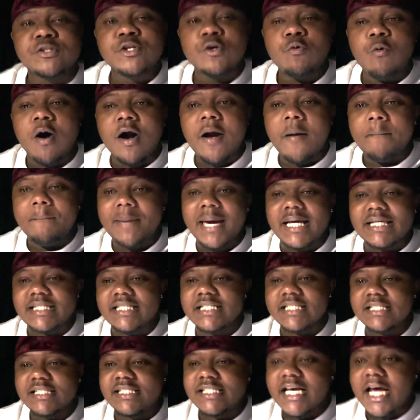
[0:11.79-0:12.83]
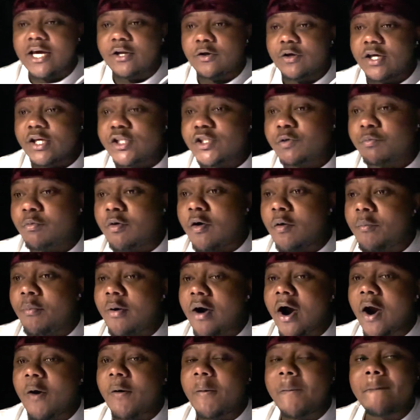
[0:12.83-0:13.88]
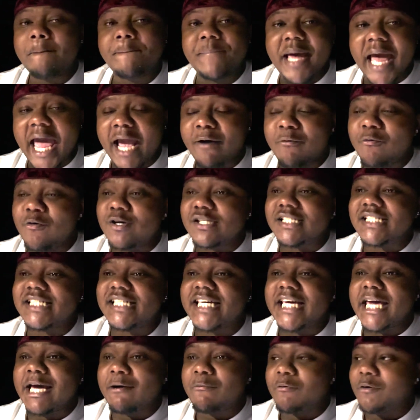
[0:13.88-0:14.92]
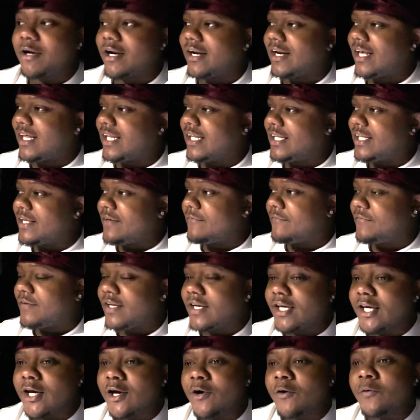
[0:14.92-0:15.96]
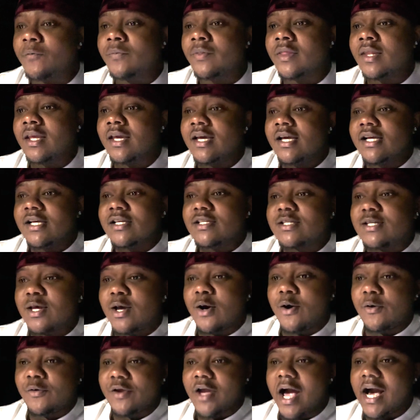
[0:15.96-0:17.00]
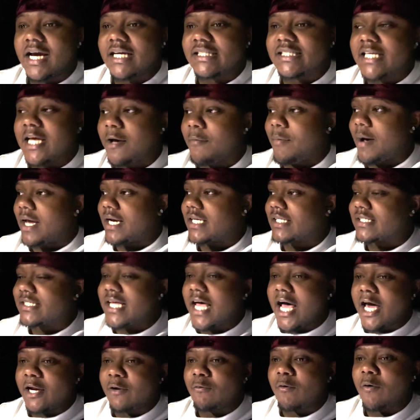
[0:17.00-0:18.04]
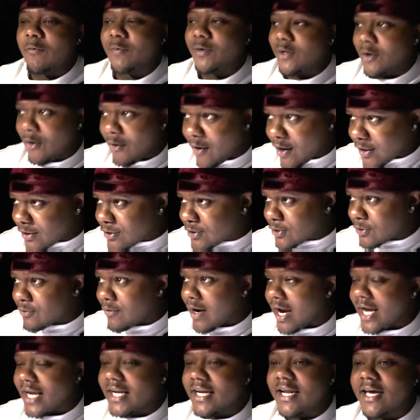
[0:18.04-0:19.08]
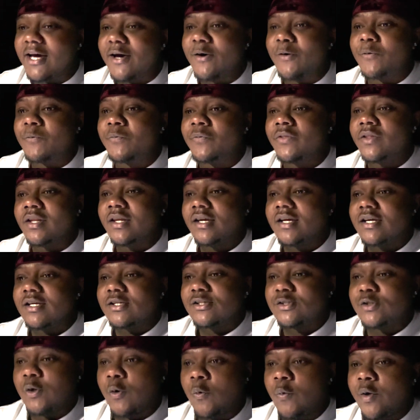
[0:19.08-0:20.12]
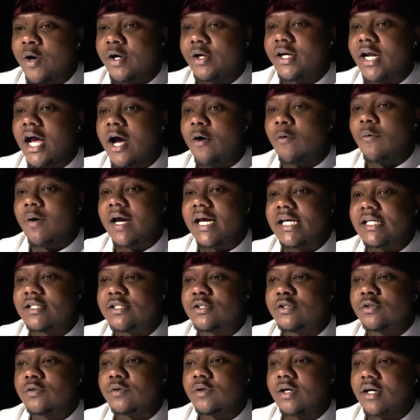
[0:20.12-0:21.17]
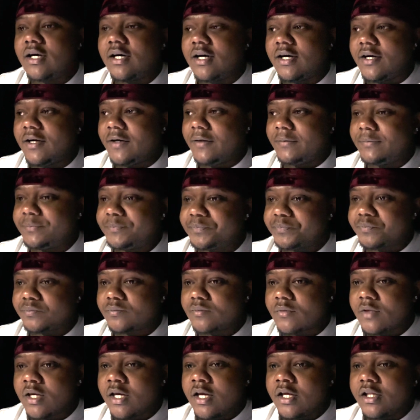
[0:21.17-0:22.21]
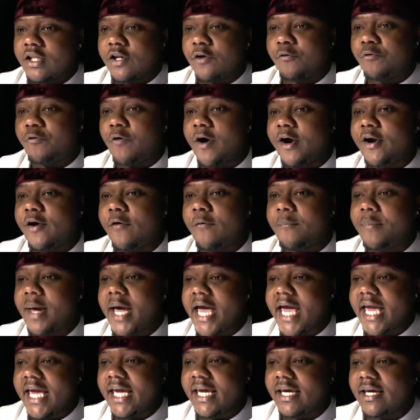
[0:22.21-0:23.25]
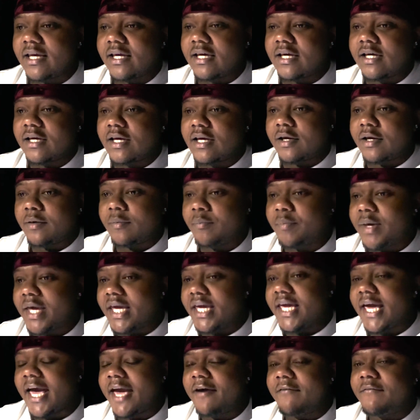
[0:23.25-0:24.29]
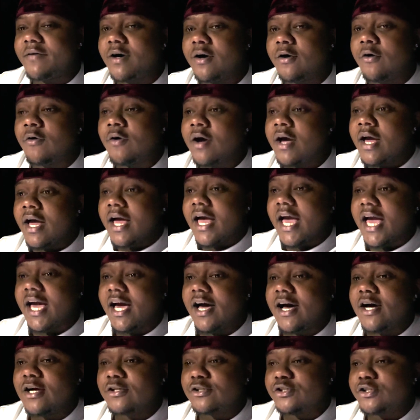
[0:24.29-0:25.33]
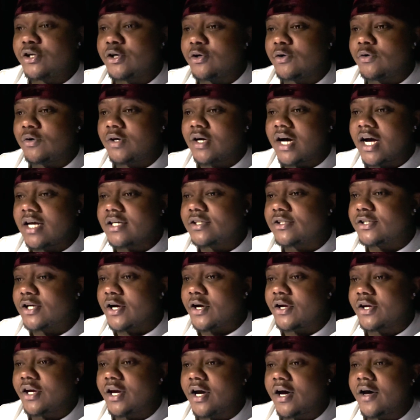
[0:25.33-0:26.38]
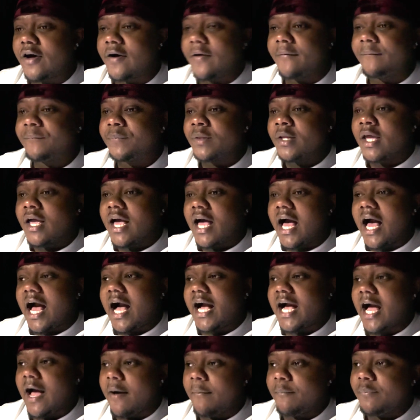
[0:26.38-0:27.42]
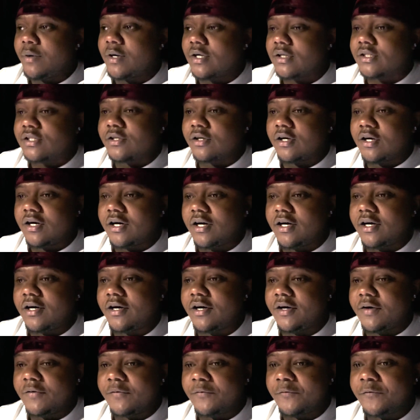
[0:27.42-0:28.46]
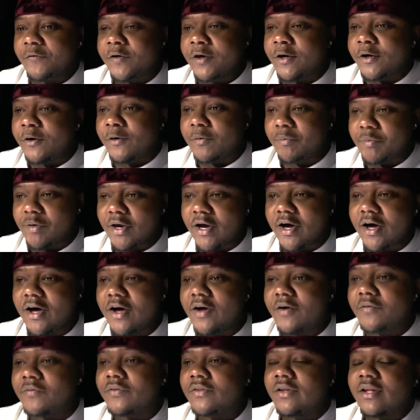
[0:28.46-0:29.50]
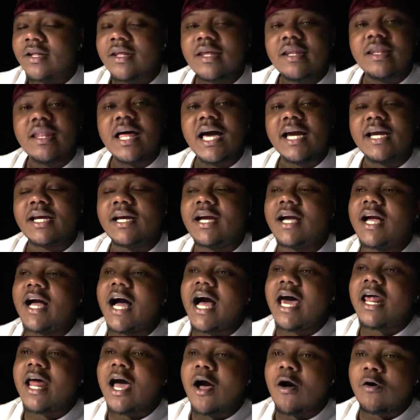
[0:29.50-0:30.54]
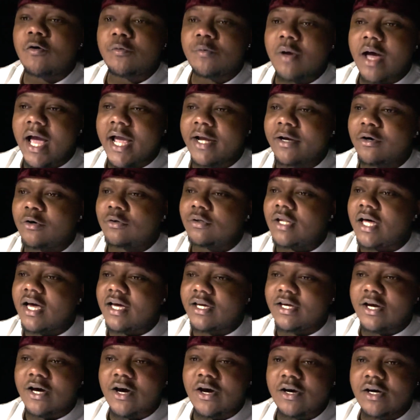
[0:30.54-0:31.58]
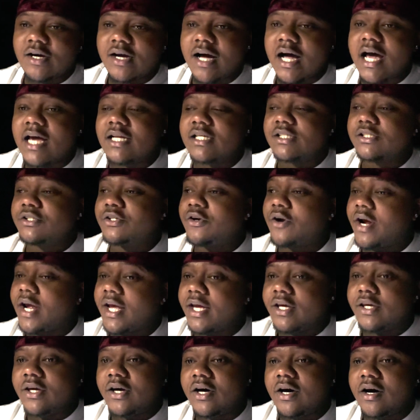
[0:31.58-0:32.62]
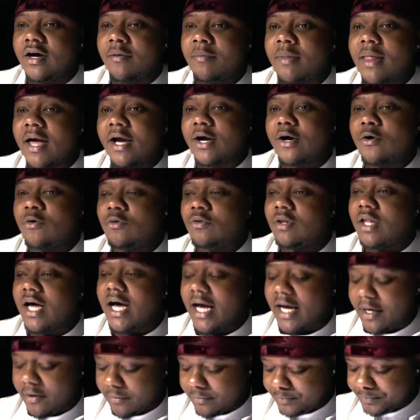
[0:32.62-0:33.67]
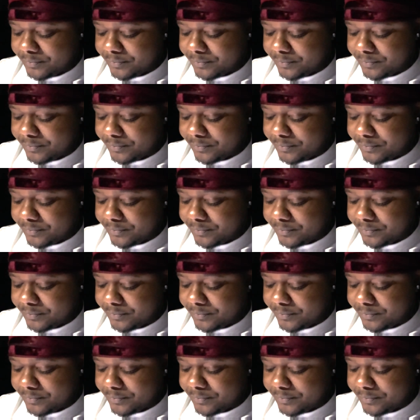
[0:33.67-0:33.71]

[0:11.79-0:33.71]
welcome back to the channel. It's your boy Baru, back once again with another lit video. So y'all can tell by the title what we're going to right now. So we're on our way to the Fredo Bang, Big Yavo, and Hunxho concert, y'all. I got booked to film, y'all. Like, God, I ain't gonna lie, y'all. God is great, y'all. I'm not gonna lie.